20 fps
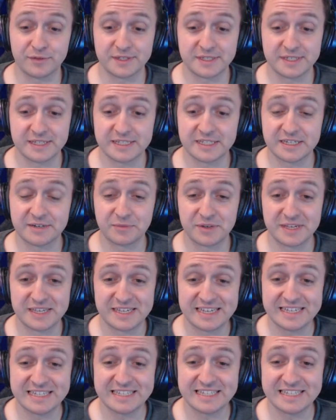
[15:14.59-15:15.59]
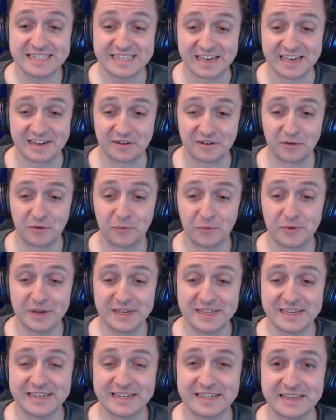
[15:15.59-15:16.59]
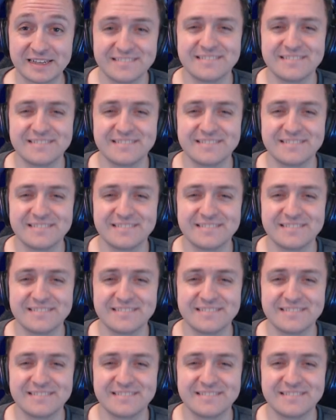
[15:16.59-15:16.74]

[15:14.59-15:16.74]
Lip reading: this season, and we need to get a win.